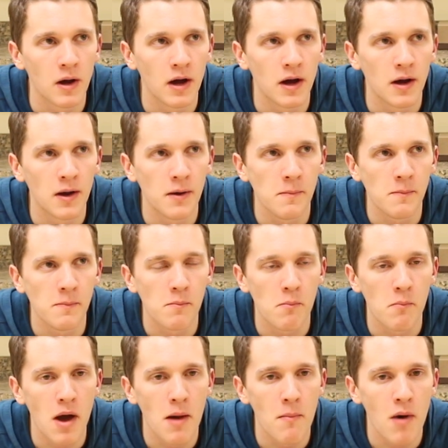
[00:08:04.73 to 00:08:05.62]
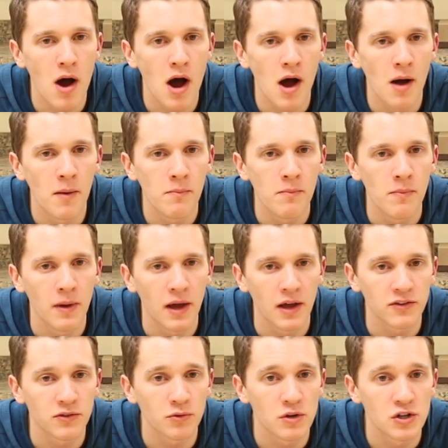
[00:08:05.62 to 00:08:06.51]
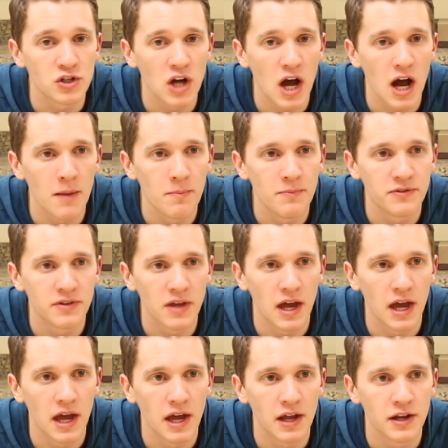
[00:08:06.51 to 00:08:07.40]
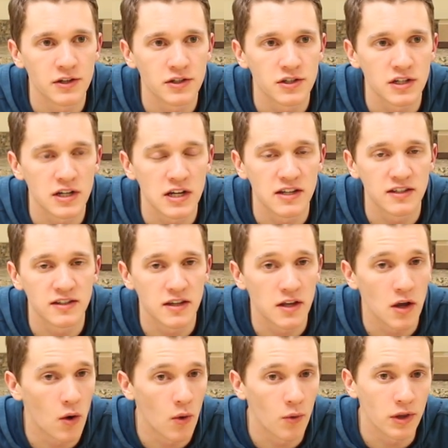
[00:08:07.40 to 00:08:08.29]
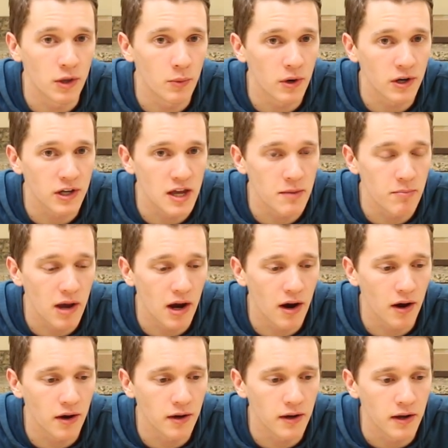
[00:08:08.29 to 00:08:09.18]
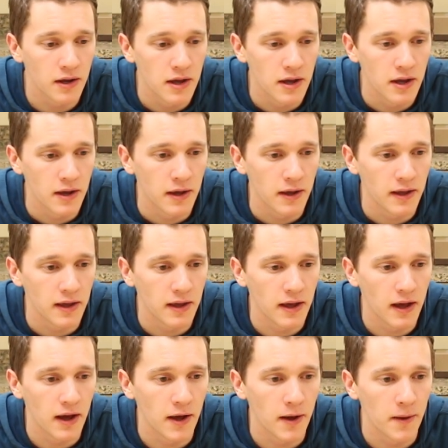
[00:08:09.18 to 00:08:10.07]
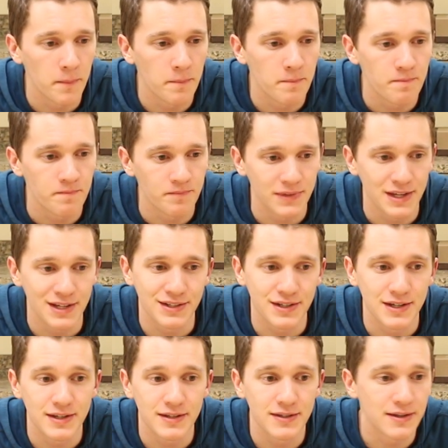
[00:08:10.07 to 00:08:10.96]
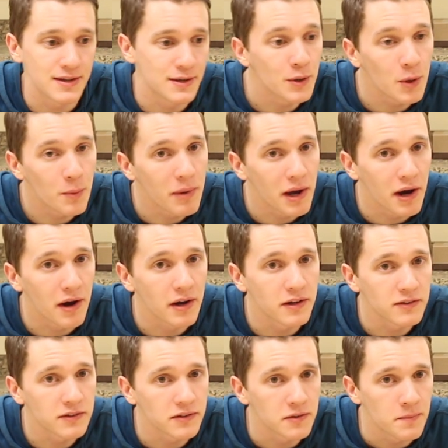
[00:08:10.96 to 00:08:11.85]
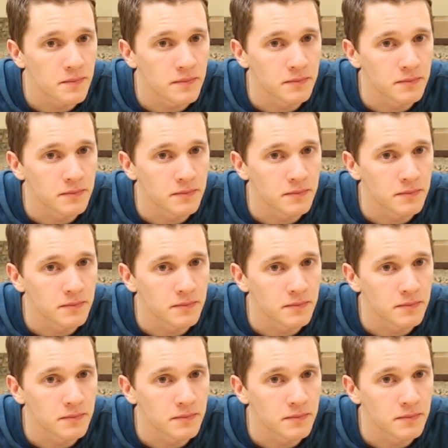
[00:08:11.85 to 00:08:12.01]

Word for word: um, my mom has three jobs, and she's the only working parent um, as a single parent.